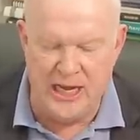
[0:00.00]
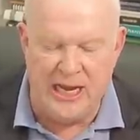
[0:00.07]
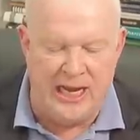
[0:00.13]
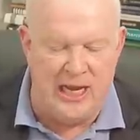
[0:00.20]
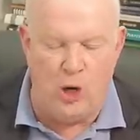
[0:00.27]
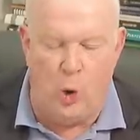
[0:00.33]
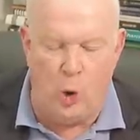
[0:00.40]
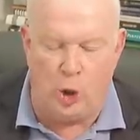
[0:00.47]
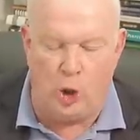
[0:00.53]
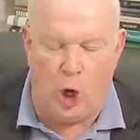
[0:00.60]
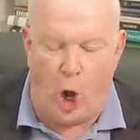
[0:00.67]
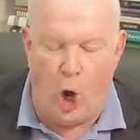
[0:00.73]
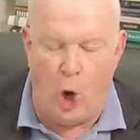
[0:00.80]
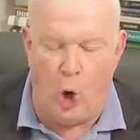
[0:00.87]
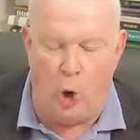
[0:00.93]
He ordered
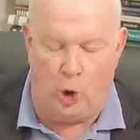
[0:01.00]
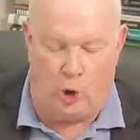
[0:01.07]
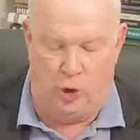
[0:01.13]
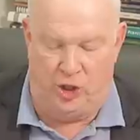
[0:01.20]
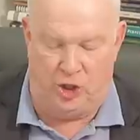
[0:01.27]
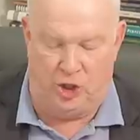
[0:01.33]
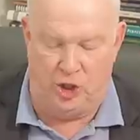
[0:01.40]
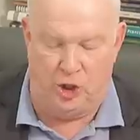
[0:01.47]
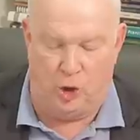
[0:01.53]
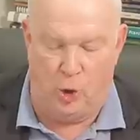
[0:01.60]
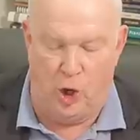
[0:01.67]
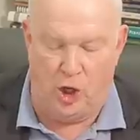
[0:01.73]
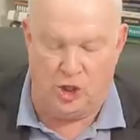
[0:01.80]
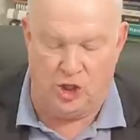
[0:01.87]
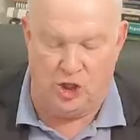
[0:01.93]
all Christian
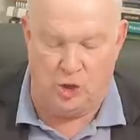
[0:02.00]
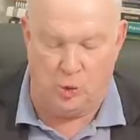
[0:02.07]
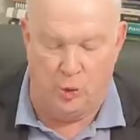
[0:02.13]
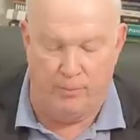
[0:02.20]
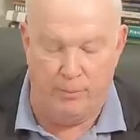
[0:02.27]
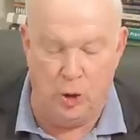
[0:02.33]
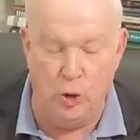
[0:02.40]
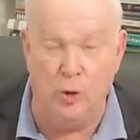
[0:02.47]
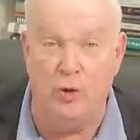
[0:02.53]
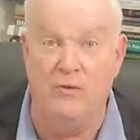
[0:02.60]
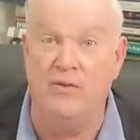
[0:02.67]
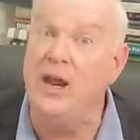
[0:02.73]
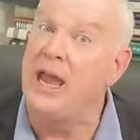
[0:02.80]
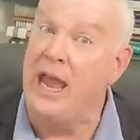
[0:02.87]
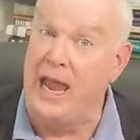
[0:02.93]
crosses
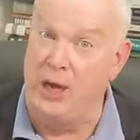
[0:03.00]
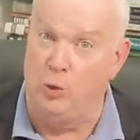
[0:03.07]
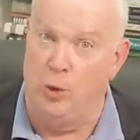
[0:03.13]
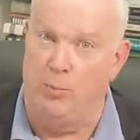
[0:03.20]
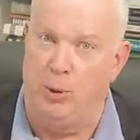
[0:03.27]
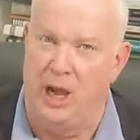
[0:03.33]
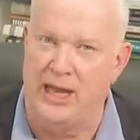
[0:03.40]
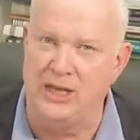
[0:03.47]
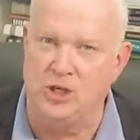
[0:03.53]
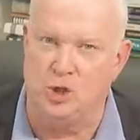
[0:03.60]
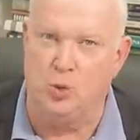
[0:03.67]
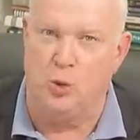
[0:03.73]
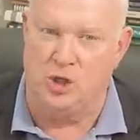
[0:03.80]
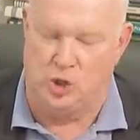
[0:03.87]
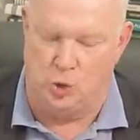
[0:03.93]
removed and
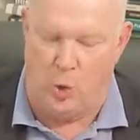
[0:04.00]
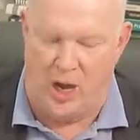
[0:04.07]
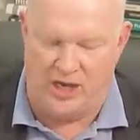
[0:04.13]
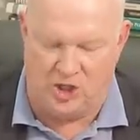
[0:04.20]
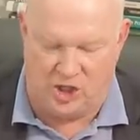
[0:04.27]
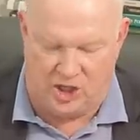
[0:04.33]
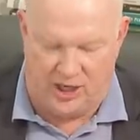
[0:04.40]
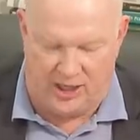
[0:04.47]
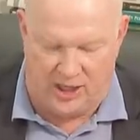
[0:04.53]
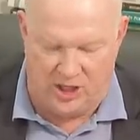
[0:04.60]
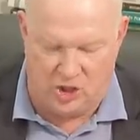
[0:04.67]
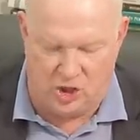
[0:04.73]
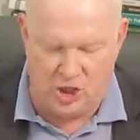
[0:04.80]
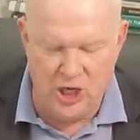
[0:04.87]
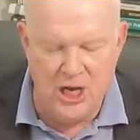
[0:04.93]
replaced with
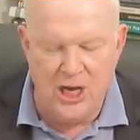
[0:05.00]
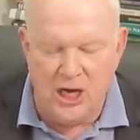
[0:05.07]
swastikas.